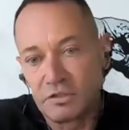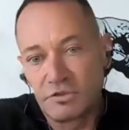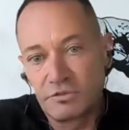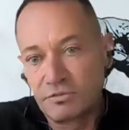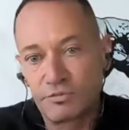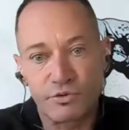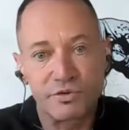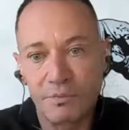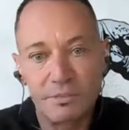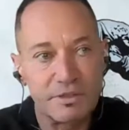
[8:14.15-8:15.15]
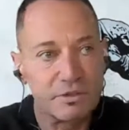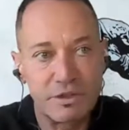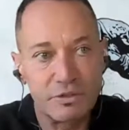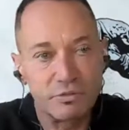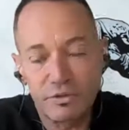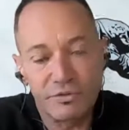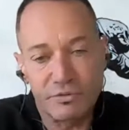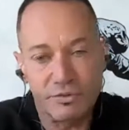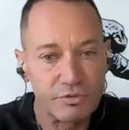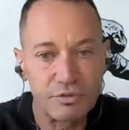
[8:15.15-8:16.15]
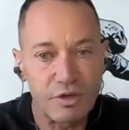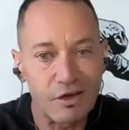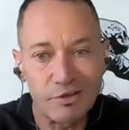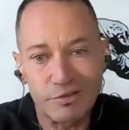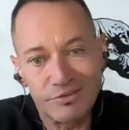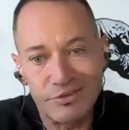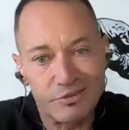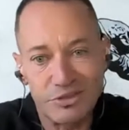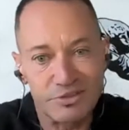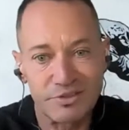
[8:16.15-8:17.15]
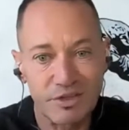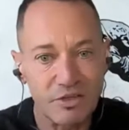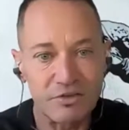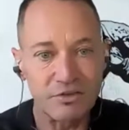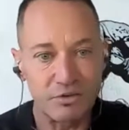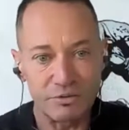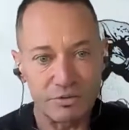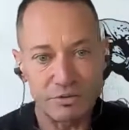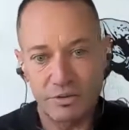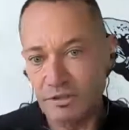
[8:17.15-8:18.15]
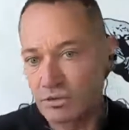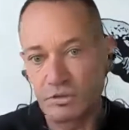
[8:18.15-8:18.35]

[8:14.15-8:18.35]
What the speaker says: It's for some, it works. For others, they're just not tolerant to it.